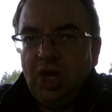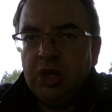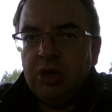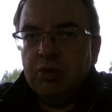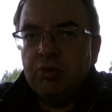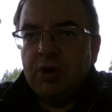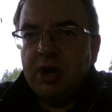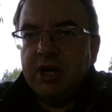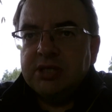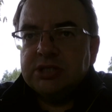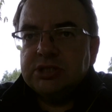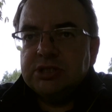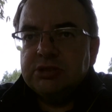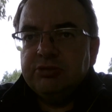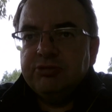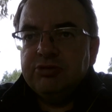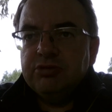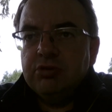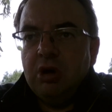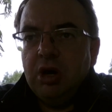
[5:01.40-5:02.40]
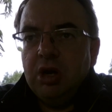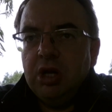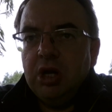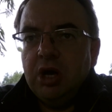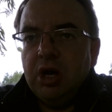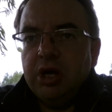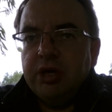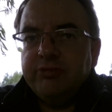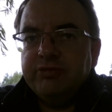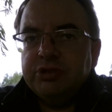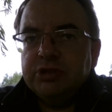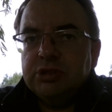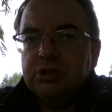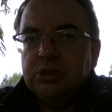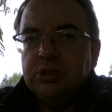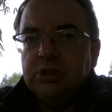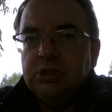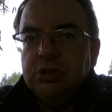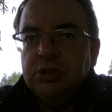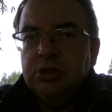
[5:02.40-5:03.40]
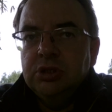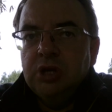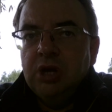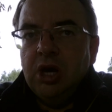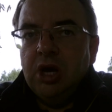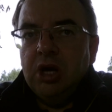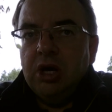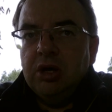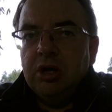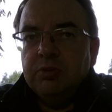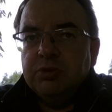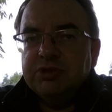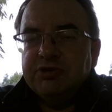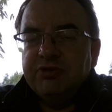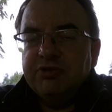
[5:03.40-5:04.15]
grace for our lives uh, was